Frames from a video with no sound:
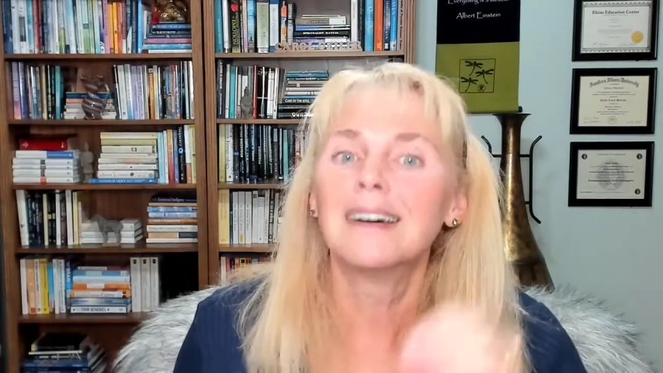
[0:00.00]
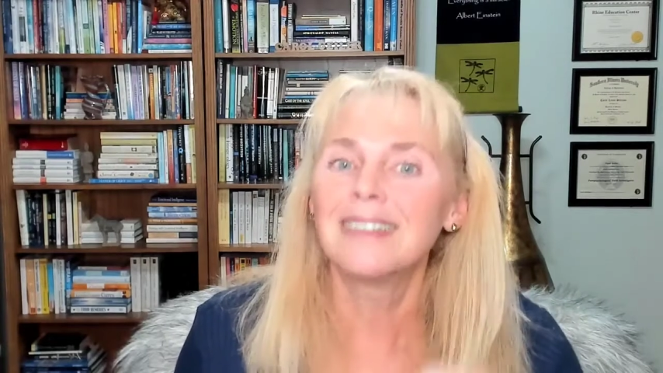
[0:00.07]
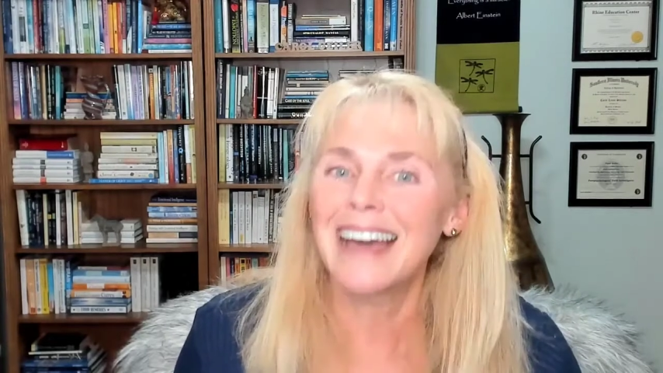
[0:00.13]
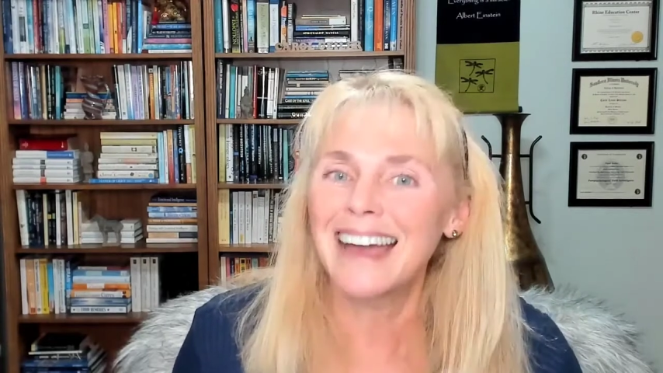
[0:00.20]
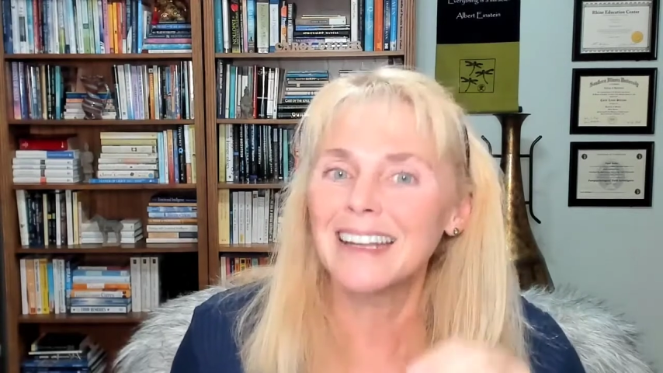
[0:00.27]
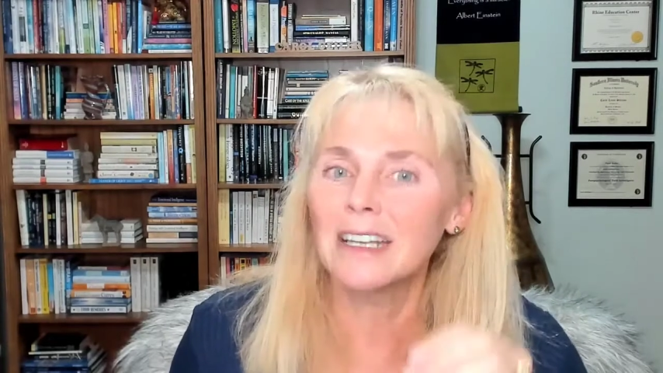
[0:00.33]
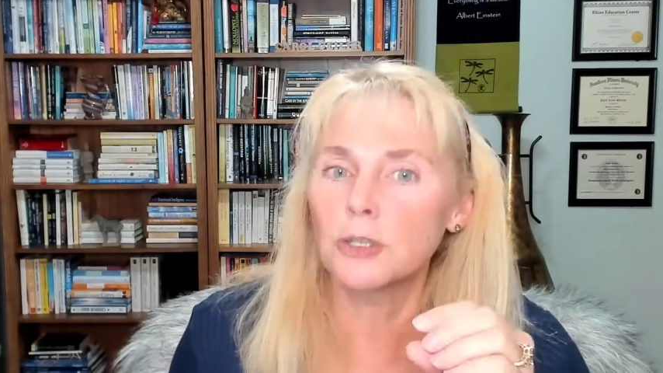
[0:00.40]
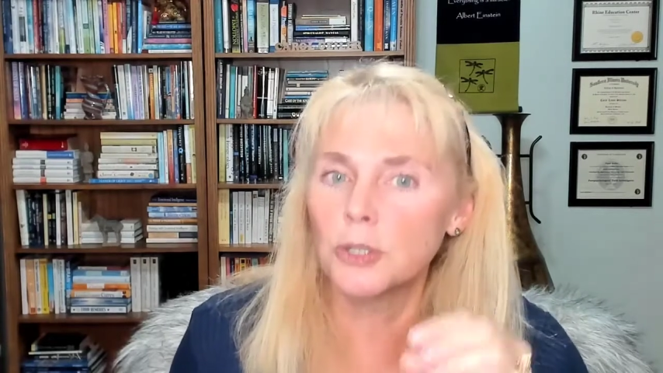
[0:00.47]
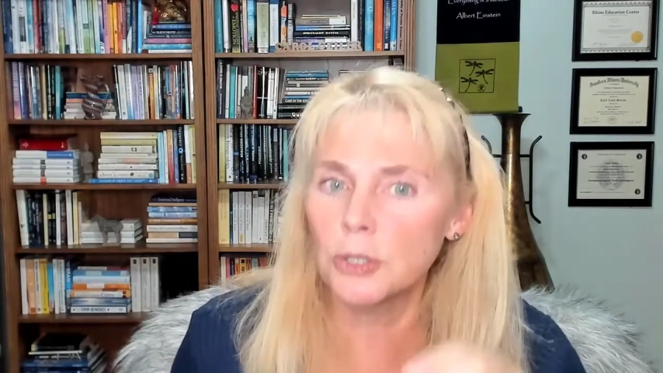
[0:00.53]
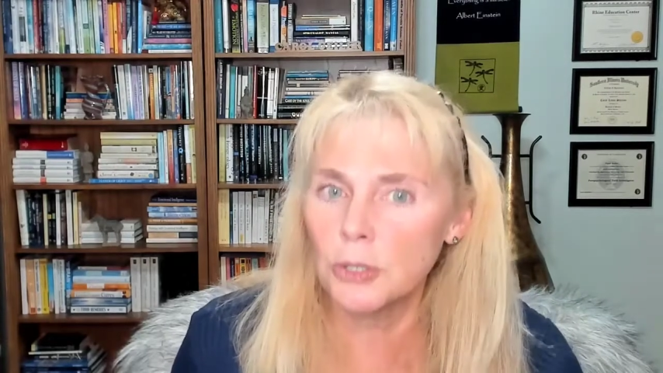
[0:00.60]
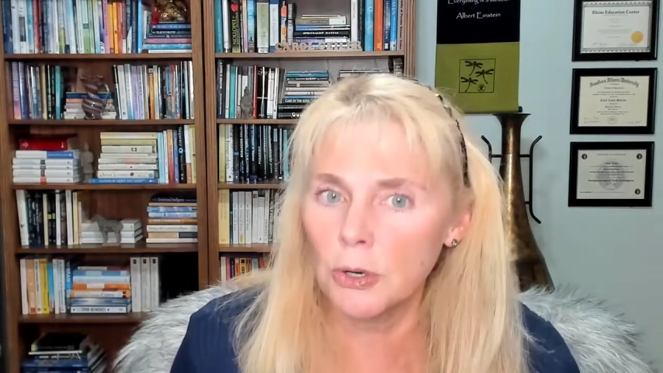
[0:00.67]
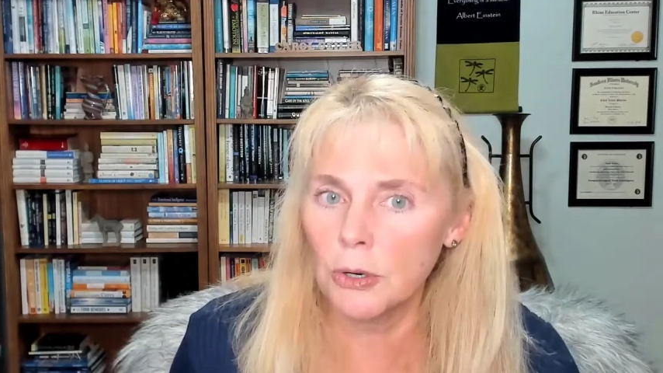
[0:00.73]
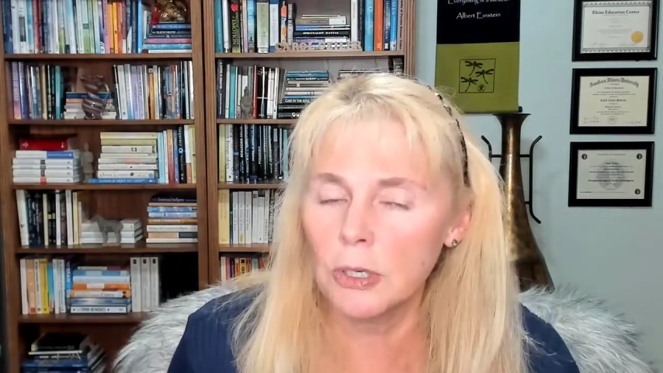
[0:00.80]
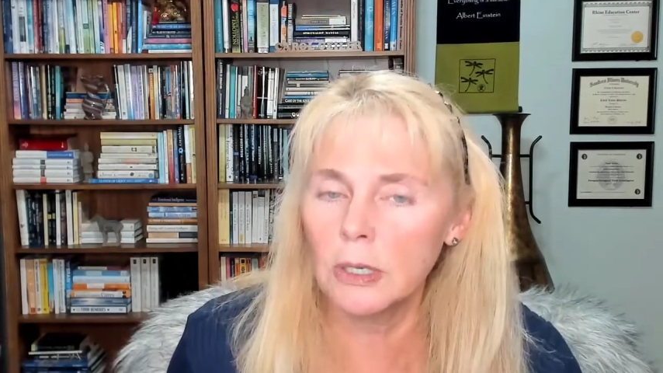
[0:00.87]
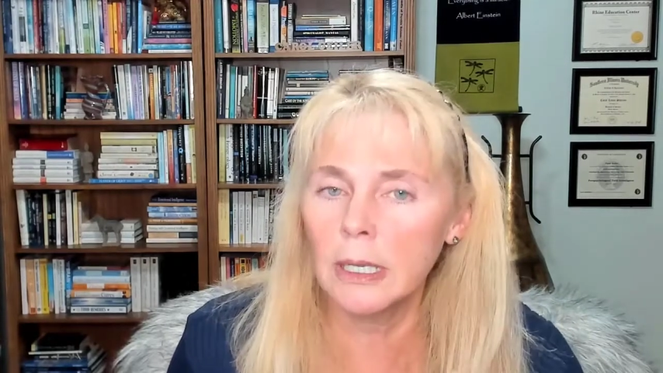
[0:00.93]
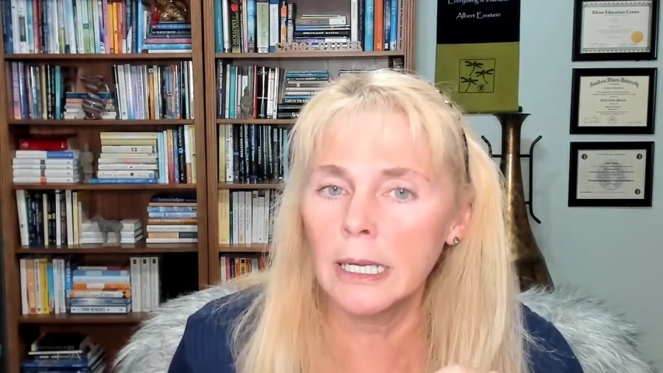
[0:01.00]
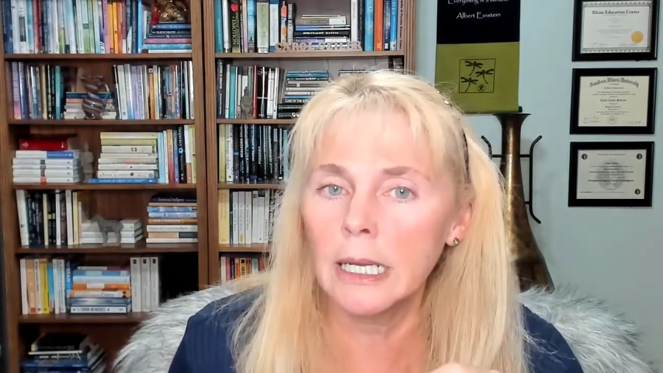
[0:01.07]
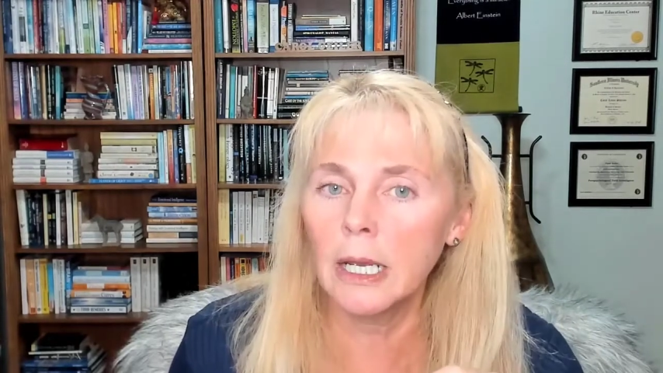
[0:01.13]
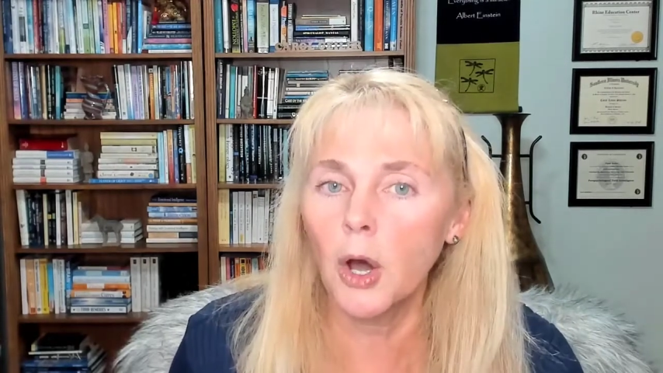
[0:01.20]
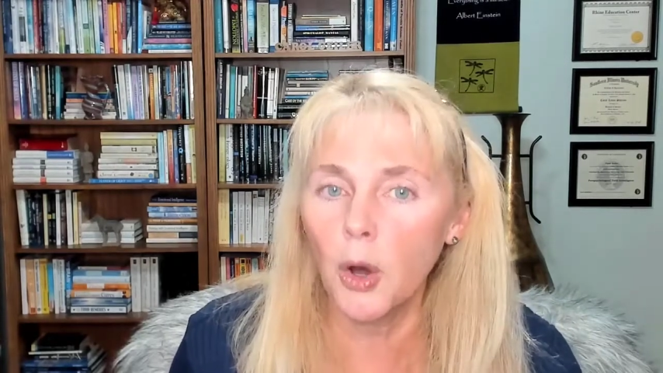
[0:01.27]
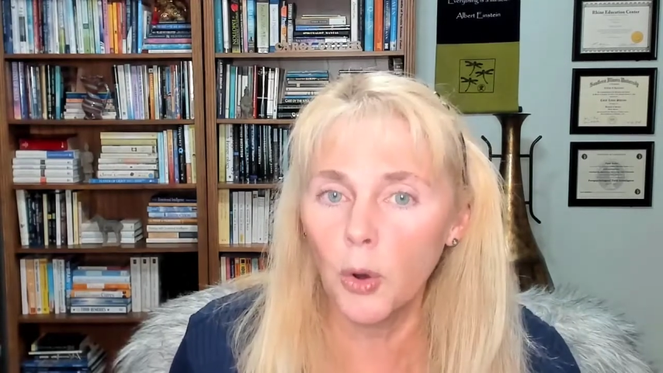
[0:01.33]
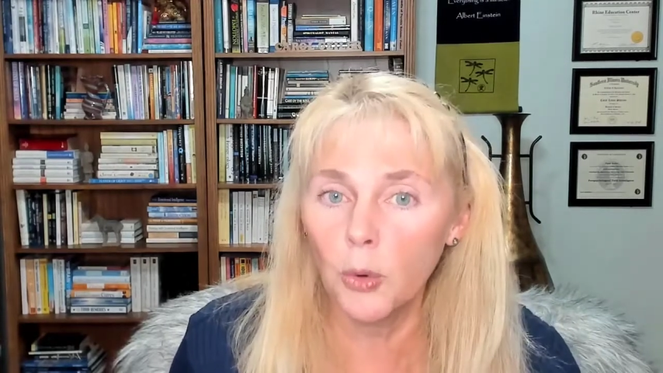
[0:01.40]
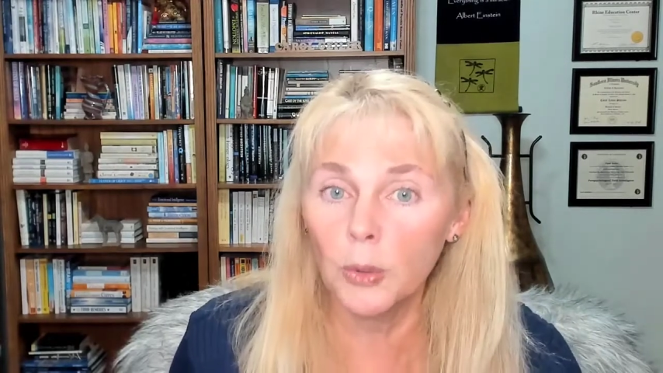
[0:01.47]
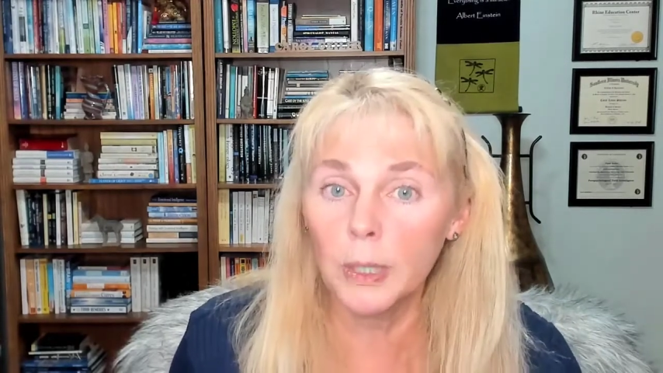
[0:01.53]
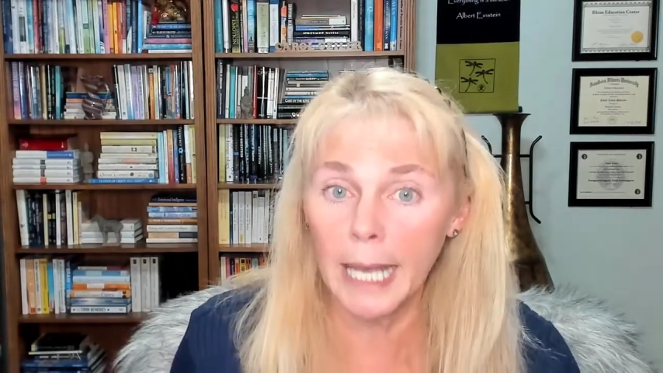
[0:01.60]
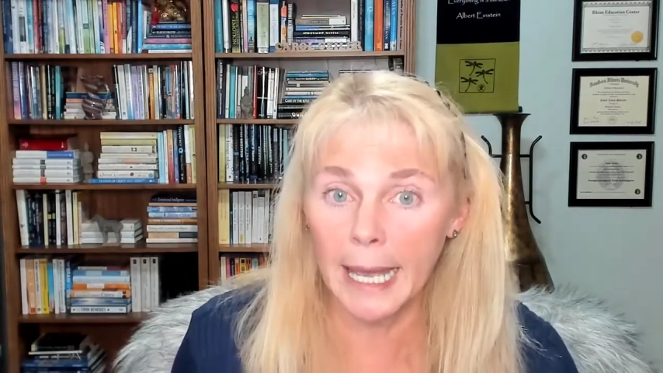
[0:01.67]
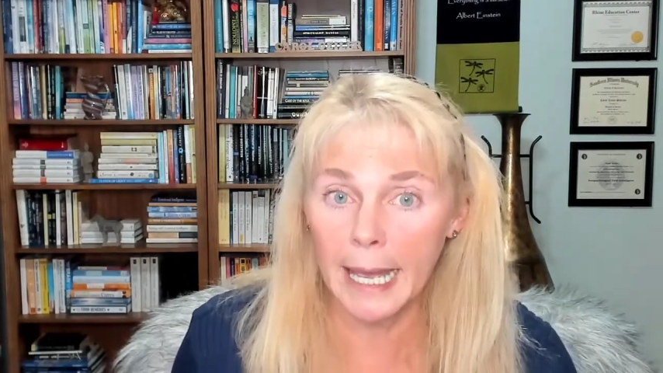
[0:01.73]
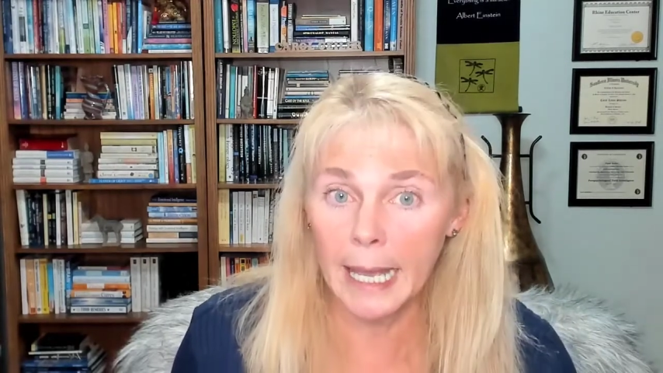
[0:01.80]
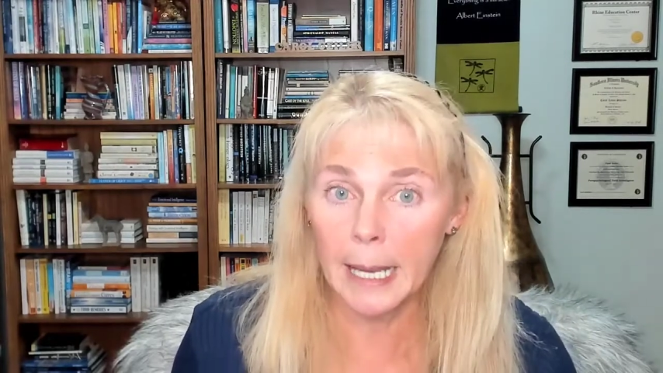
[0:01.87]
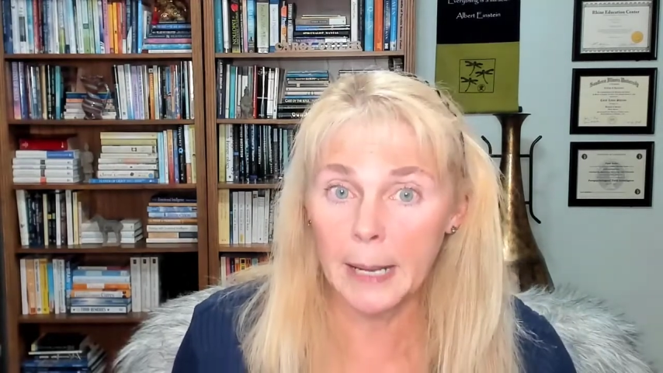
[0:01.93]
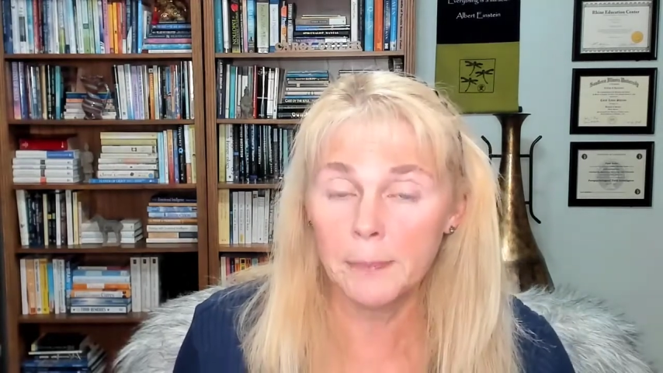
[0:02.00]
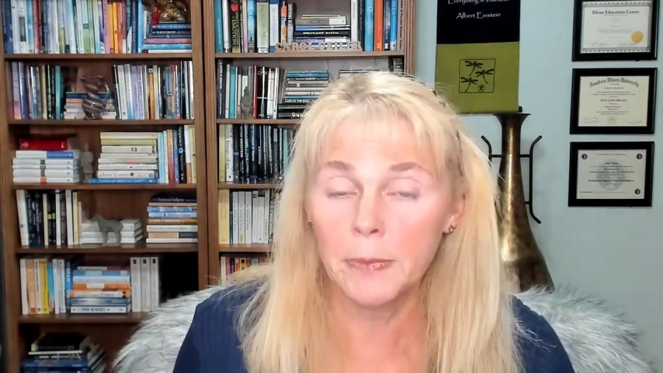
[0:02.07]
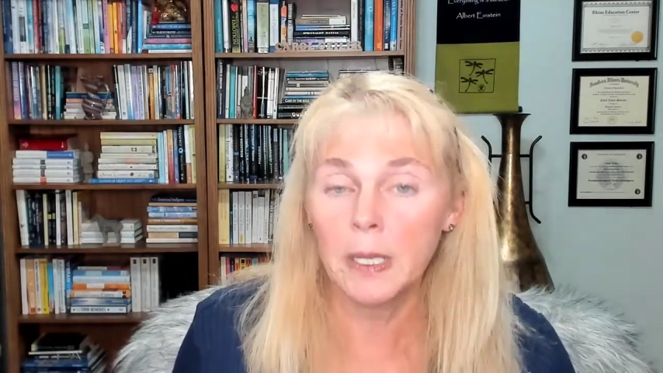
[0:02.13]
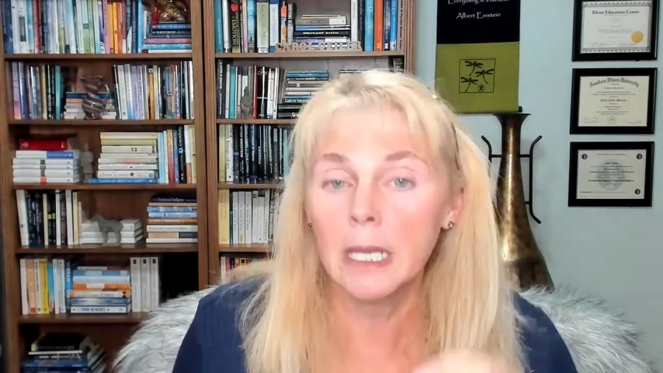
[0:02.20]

That is certainly okay.